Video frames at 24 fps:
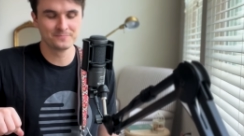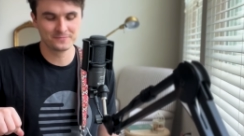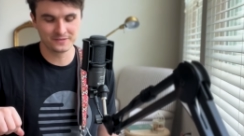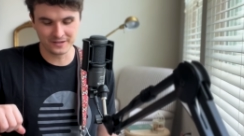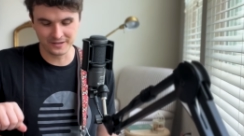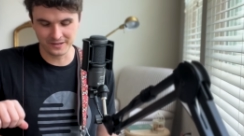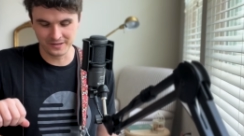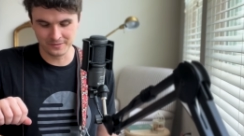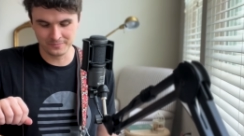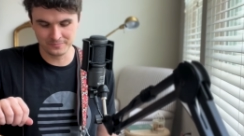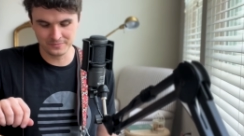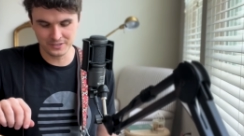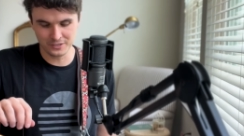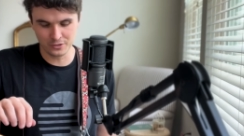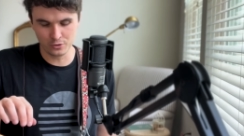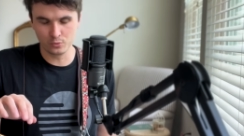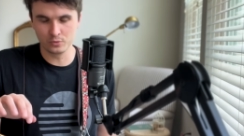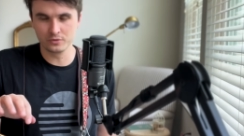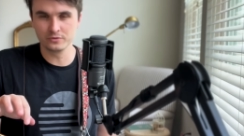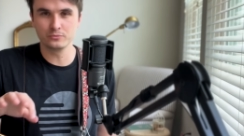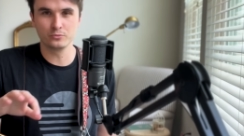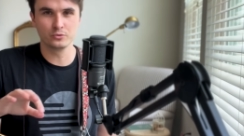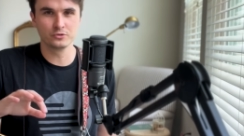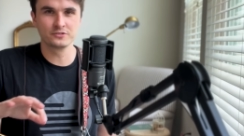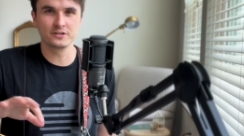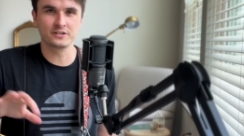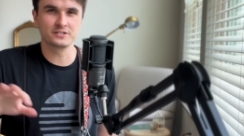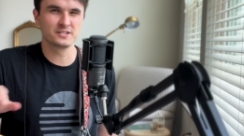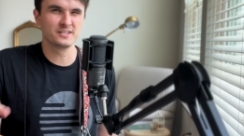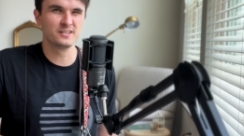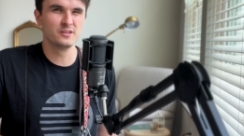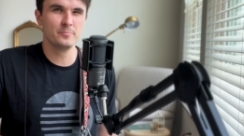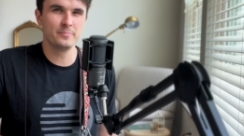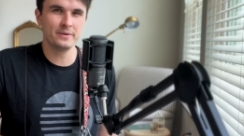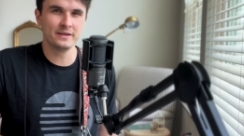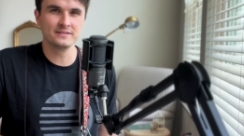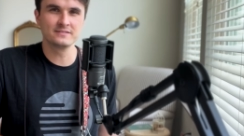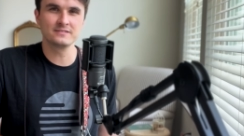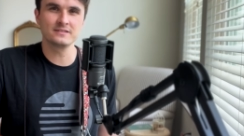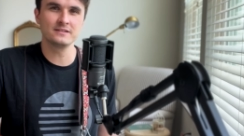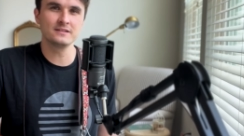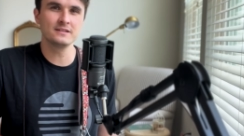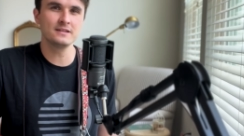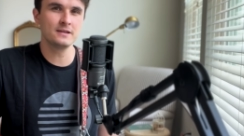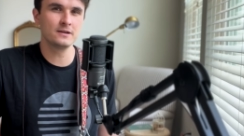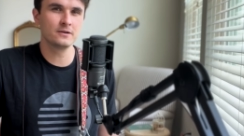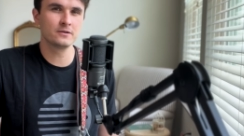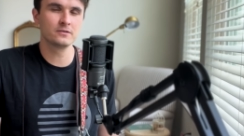Um, you know, we'll, we'll touch on the Benson
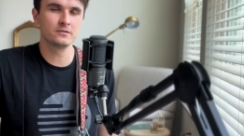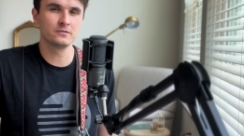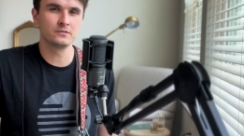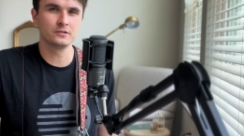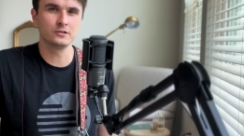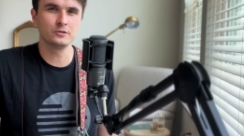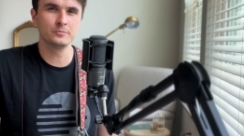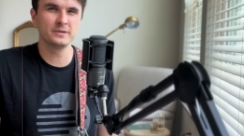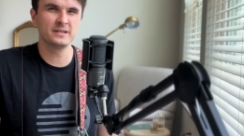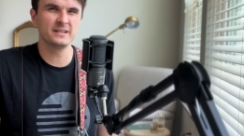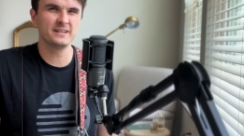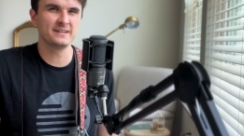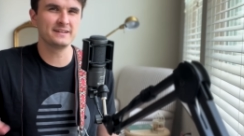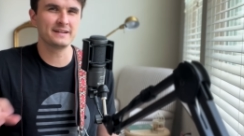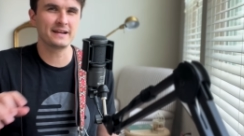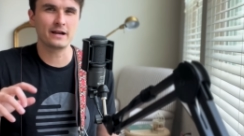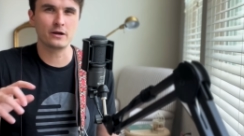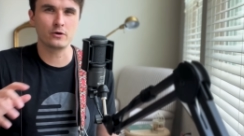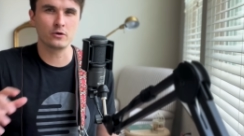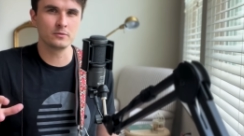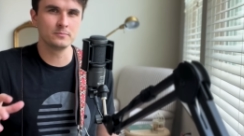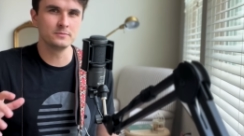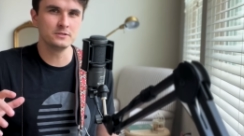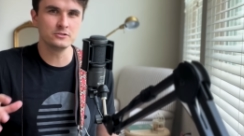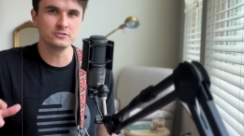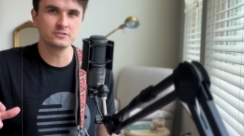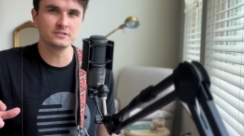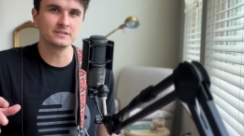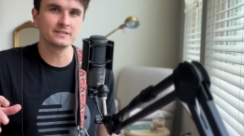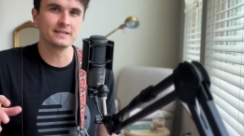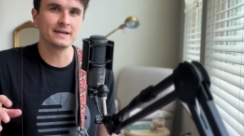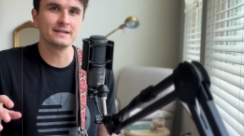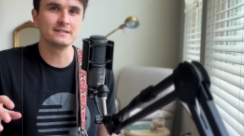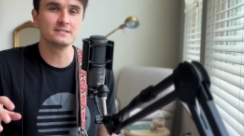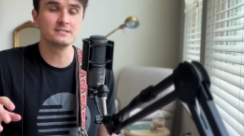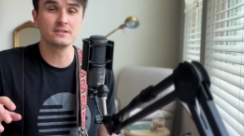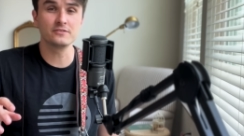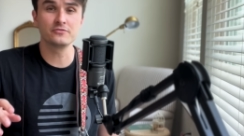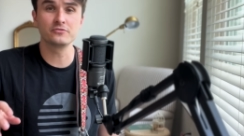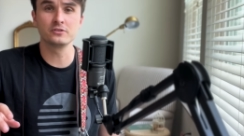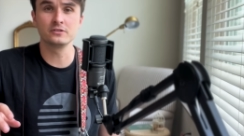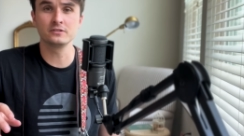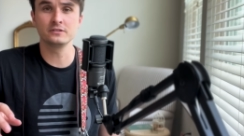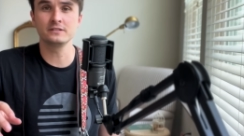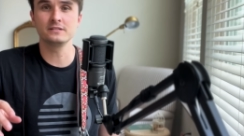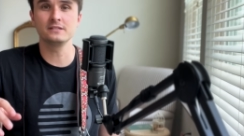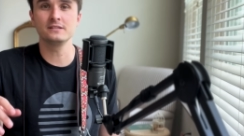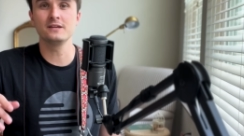here in a little bit and how I'm using that
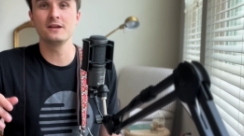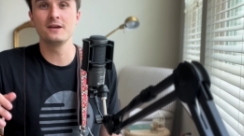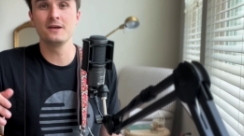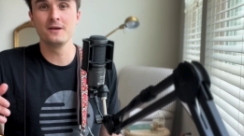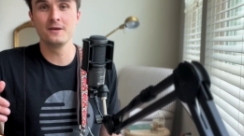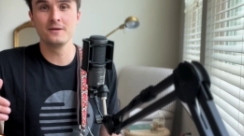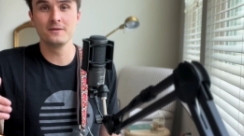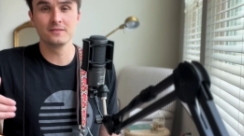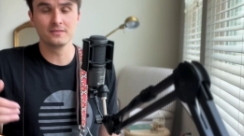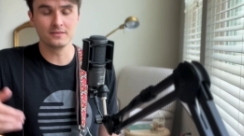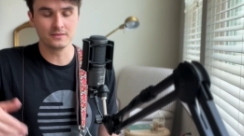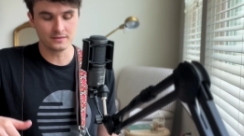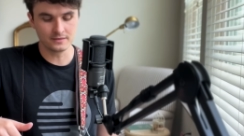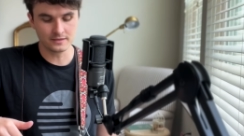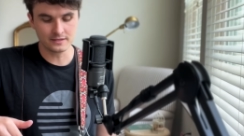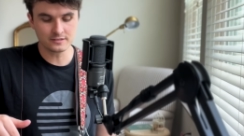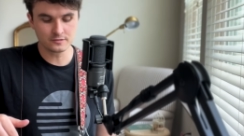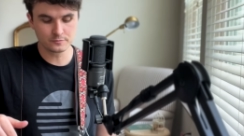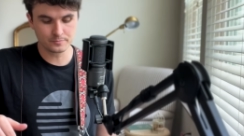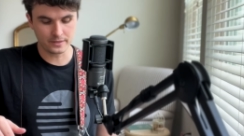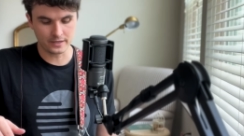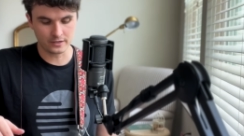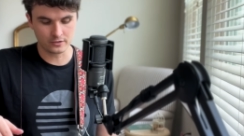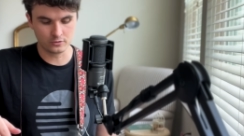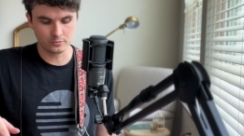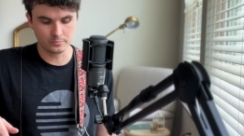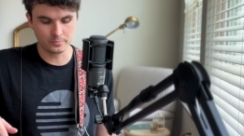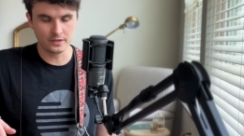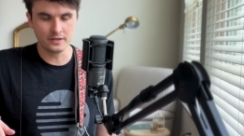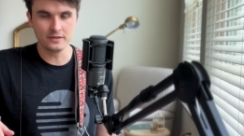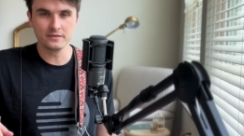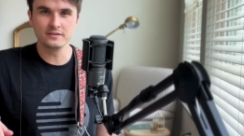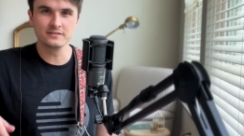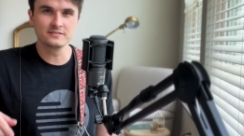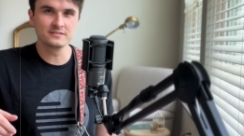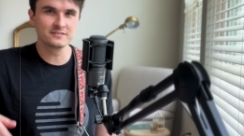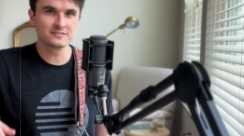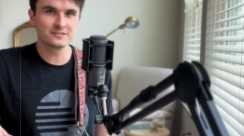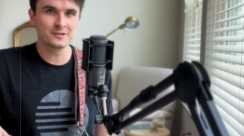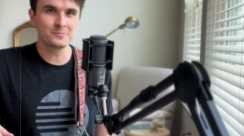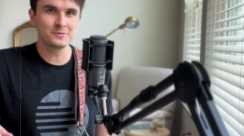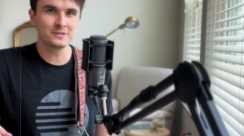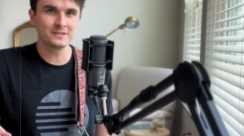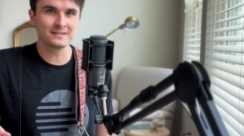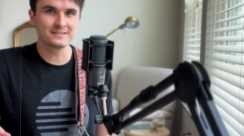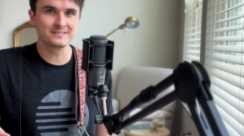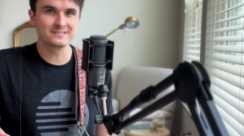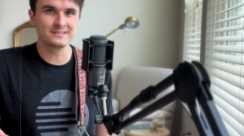differently than this pedal, but this is
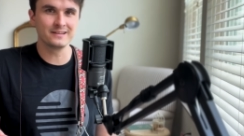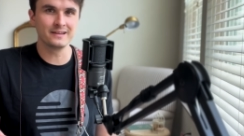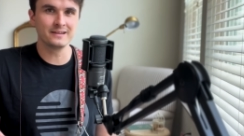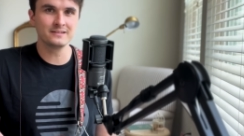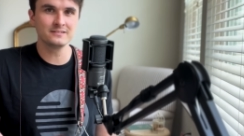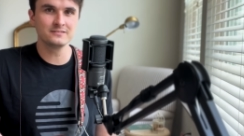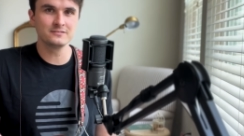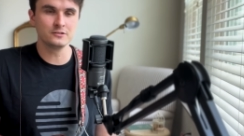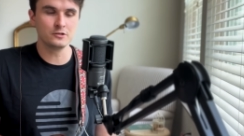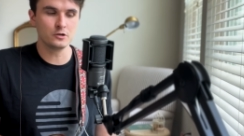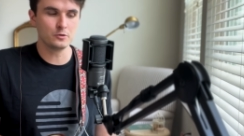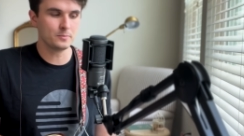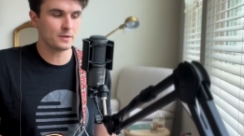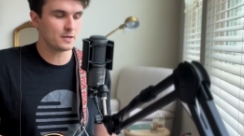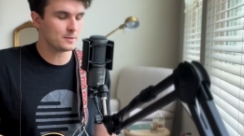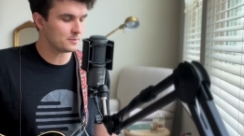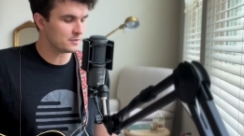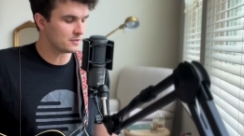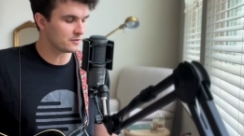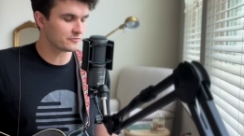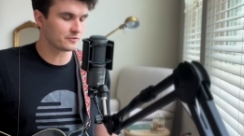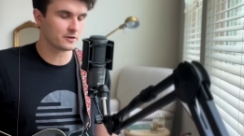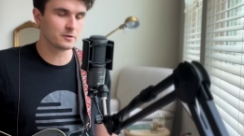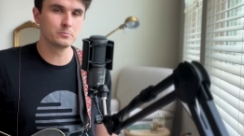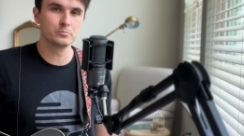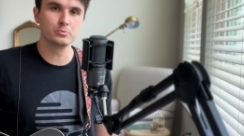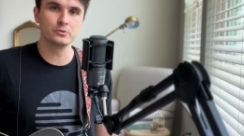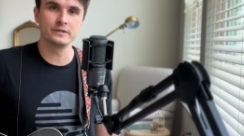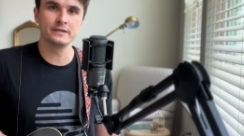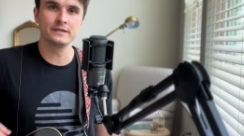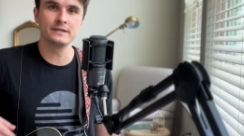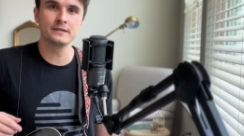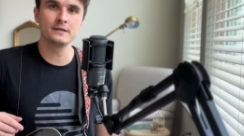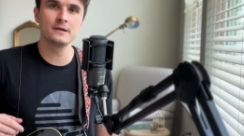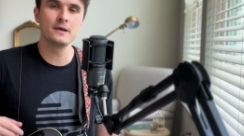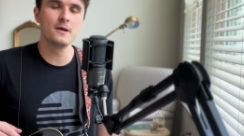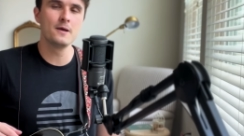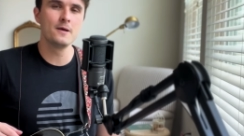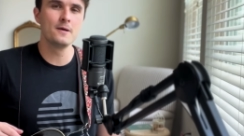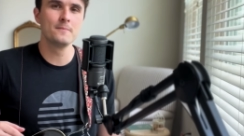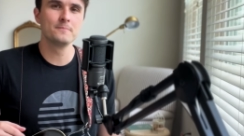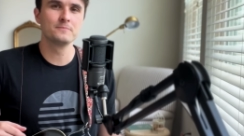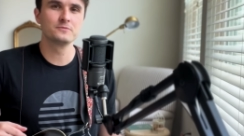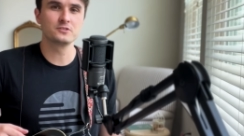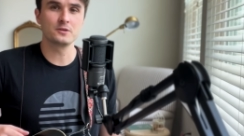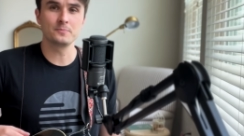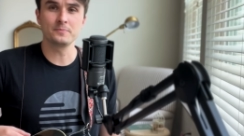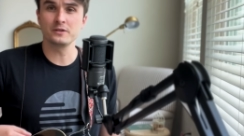something that's nice. You know, maybe if I'm playing
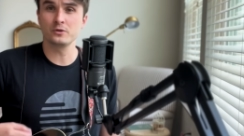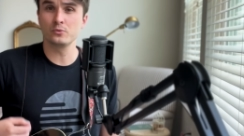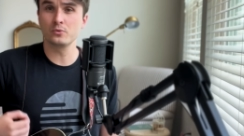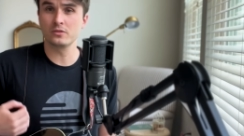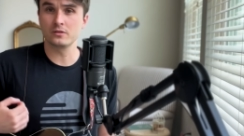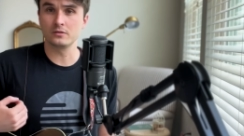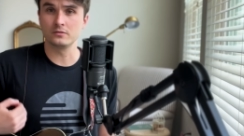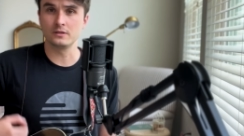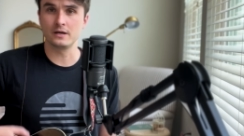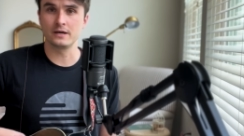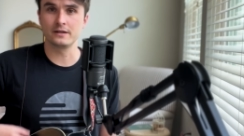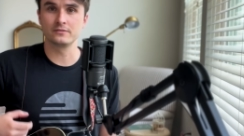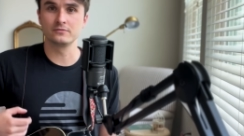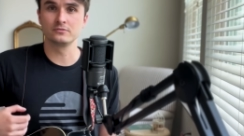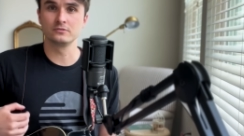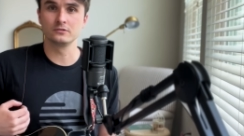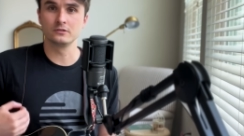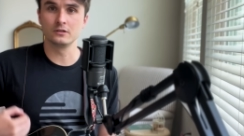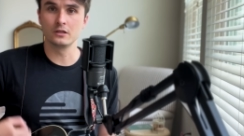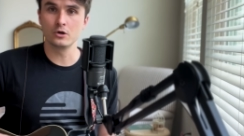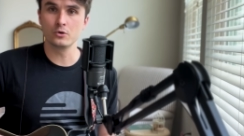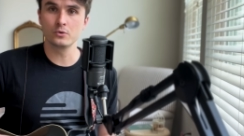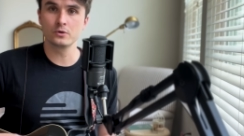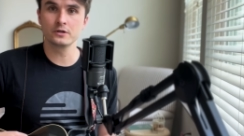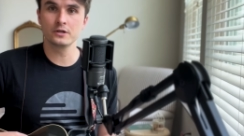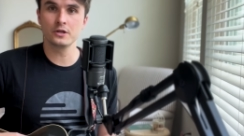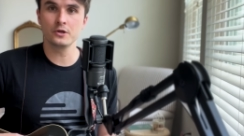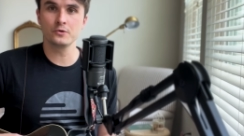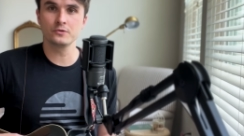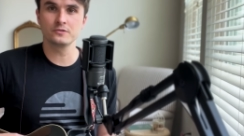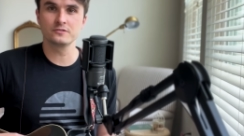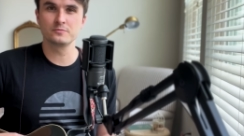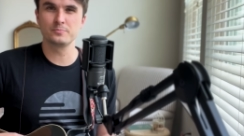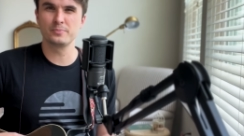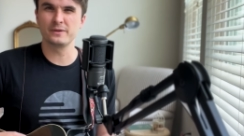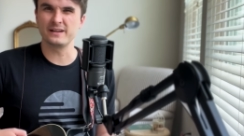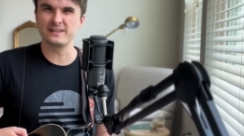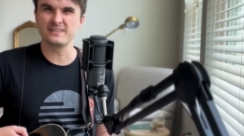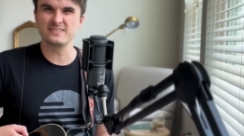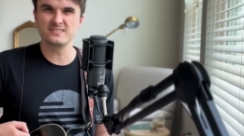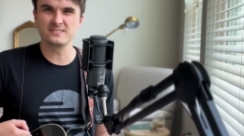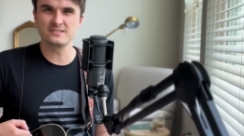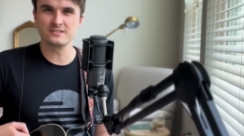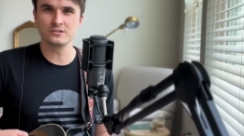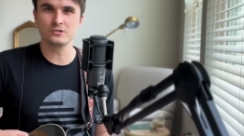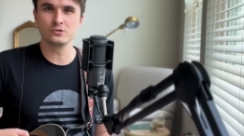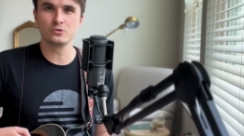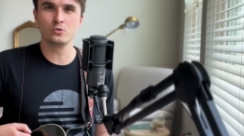something with a lot of lower notes, but I
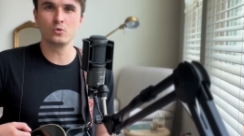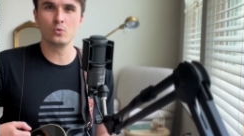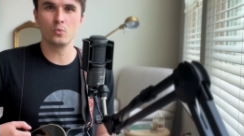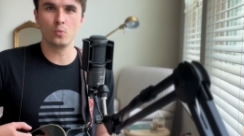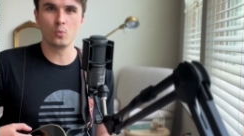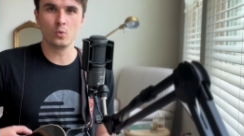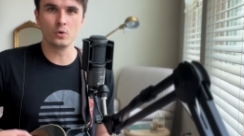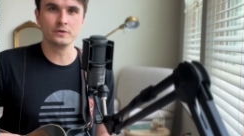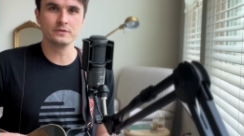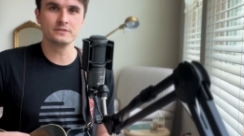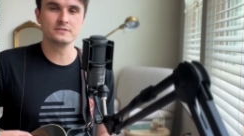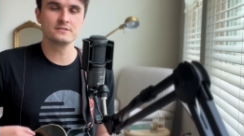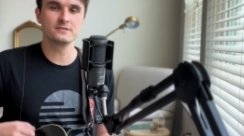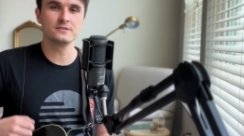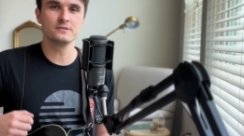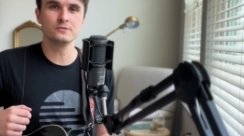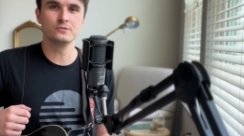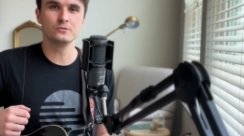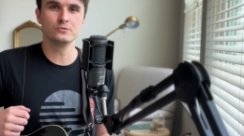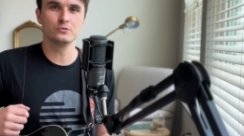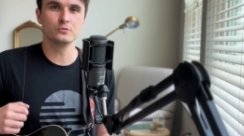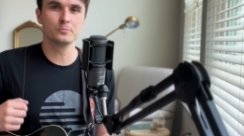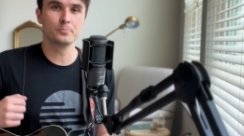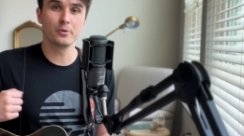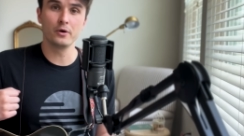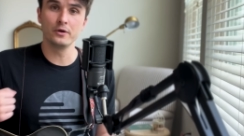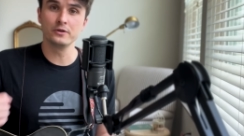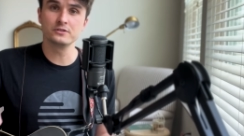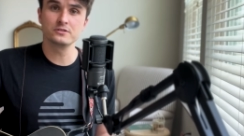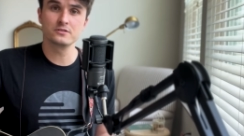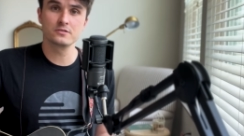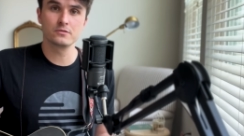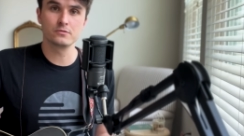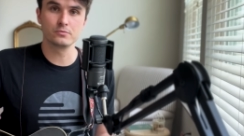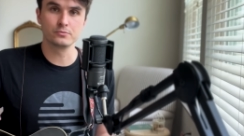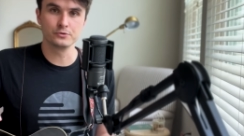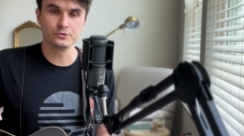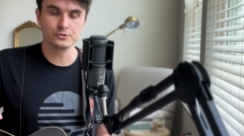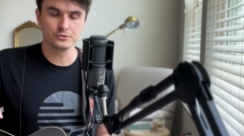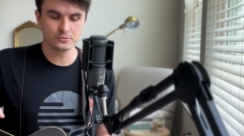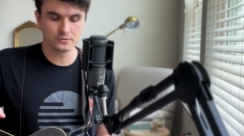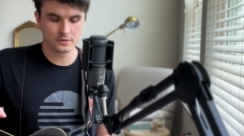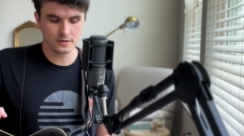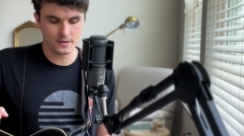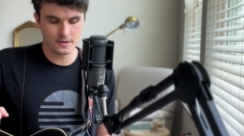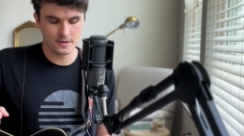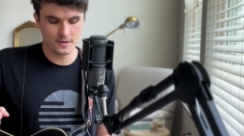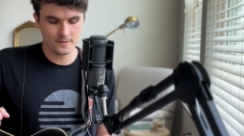still want to punch through.